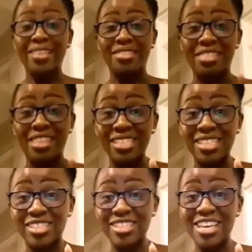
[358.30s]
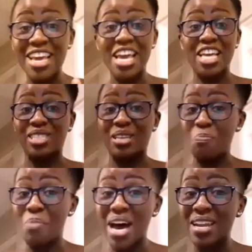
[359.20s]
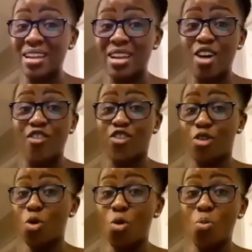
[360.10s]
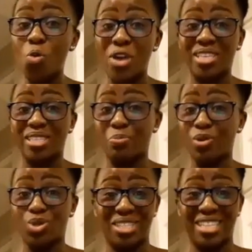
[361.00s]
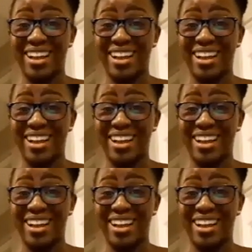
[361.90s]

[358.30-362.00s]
this is the man from whom we are supposed to take